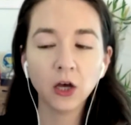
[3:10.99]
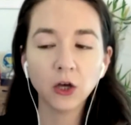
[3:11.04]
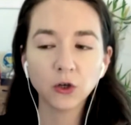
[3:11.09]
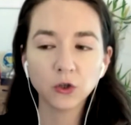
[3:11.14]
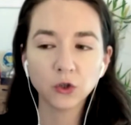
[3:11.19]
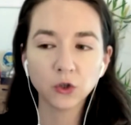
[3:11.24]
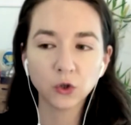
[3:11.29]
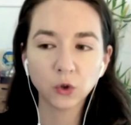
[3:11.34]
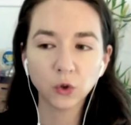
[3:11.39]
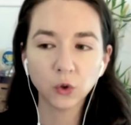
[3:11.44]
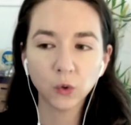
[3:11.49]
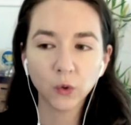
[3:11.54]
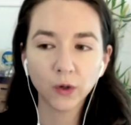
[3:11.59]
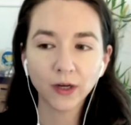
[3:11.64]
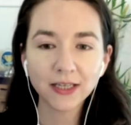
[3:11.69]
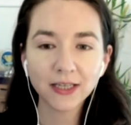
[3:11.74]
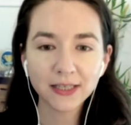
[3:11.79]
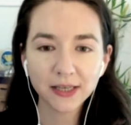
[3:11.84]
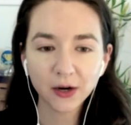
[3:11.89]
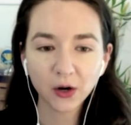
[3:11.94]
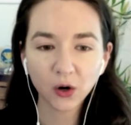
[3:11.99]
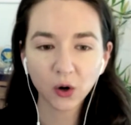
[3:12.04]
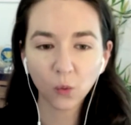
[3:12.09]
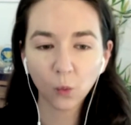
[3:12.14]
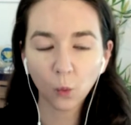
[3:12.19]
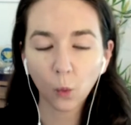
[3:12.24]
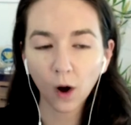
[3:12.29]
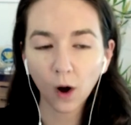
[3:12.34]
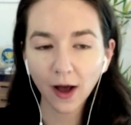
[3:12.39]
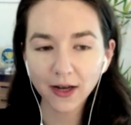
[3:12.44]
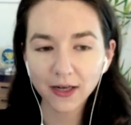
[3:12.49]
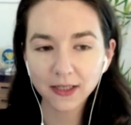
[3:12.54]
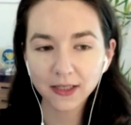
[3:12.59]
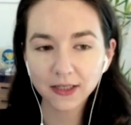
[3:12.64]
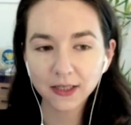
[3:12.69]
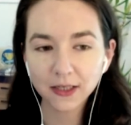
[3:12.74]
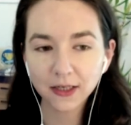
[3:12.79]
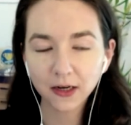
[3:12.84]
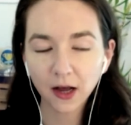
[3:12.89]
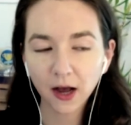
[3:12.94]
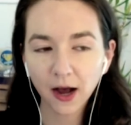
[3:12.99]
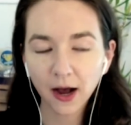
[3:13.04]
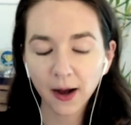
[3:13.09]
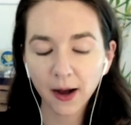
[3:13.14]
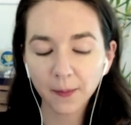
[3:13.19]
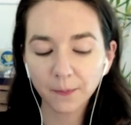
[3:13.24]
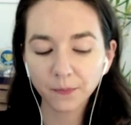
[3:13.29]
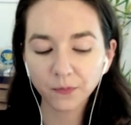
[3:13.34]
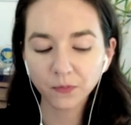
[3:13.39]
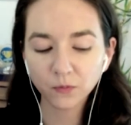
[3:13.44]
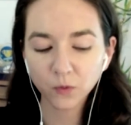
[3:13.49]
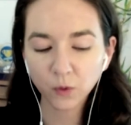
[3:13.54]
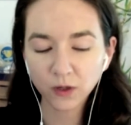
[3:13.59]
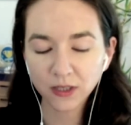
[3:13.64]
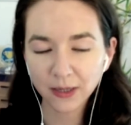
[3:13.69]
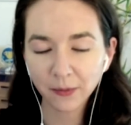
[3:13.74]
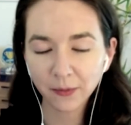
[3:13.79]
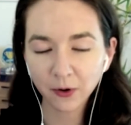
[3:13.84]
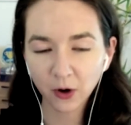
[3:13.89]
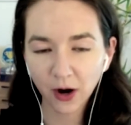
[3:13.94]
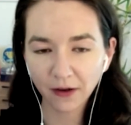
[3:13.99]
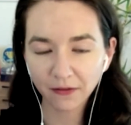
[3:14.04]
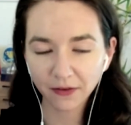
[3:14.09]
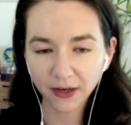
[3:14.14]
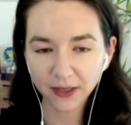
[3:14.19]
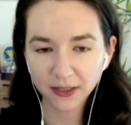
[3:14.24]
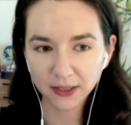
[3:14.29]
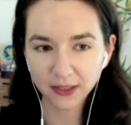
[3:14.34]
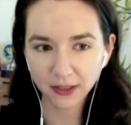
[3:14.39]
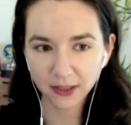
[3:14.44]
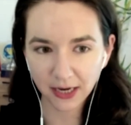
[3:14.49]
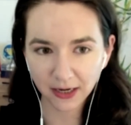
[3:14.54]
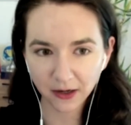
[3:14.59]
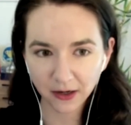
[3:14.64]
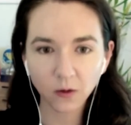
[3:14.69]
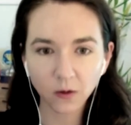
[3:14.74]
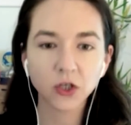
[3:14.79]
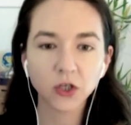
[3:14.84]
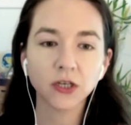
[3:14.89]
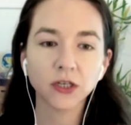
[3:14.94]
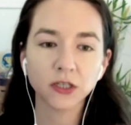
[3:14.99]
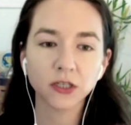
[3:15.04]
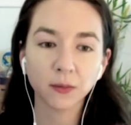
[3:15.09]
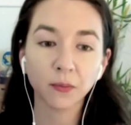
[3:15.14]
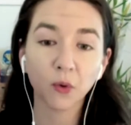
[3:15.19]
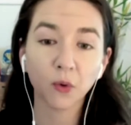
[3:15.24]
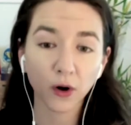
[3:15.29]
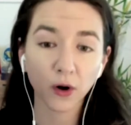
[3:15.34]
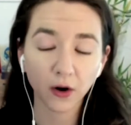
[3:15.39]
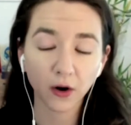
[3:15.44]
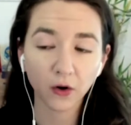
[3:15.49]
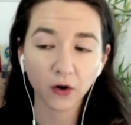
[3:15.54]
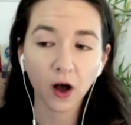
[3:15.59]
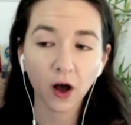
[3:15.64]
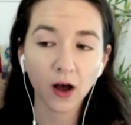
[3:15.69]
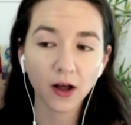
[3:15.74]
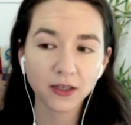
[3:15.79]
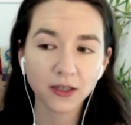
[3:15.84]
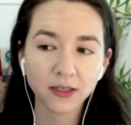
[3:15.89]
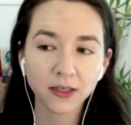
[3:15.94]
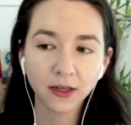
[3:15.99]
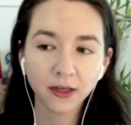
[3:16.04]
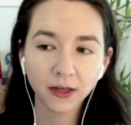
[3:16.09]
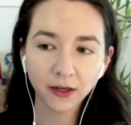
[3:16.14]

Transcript: to consider what demographics the technology is supporting or not.